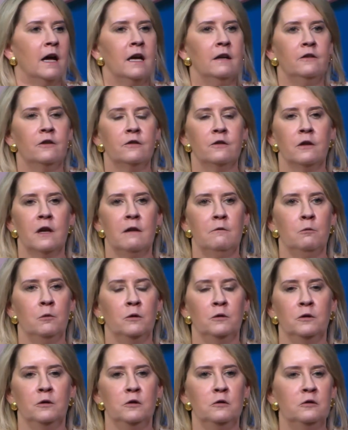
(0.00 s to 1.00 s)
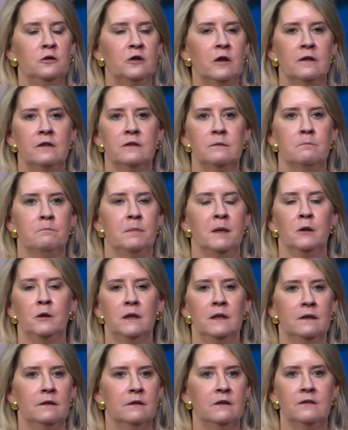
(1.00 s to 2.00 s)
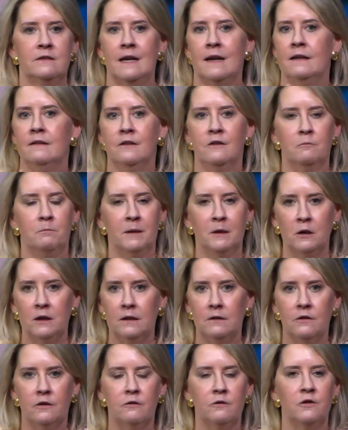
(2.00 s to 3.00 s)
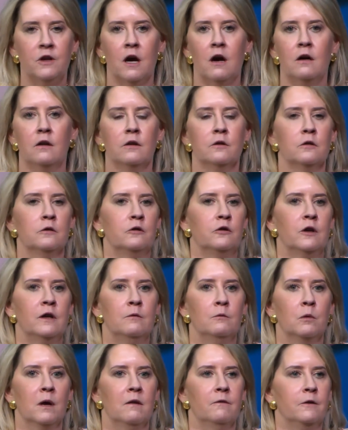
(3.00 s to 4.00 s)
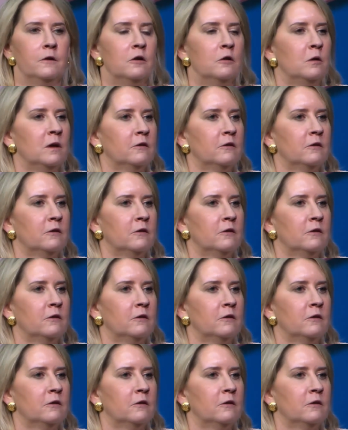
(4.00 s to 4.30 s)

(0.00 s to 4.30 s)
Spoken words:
It will lose us billions, tens of billions of dollars in revenue.